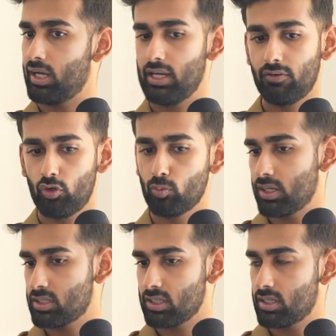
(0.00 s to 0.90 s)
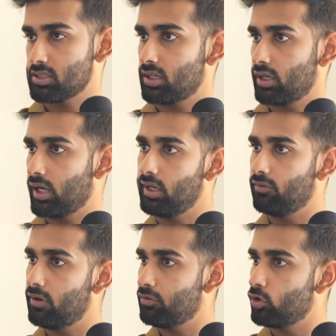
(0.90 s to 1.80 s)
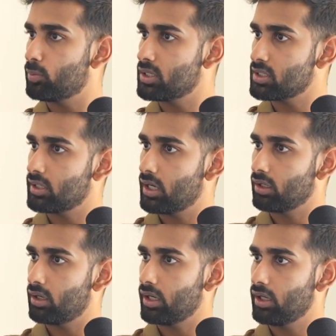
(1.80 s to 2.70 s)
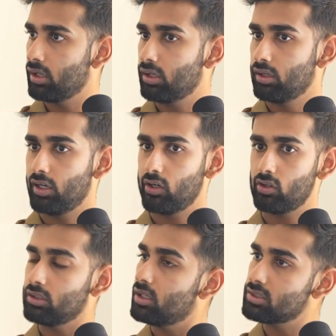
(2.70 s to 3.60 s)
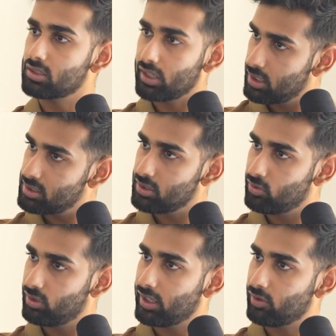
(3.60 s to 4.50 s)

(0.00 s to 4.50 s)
I live 2 months in this country, I live 2 months in that country. And I was like, this is crazy, dude.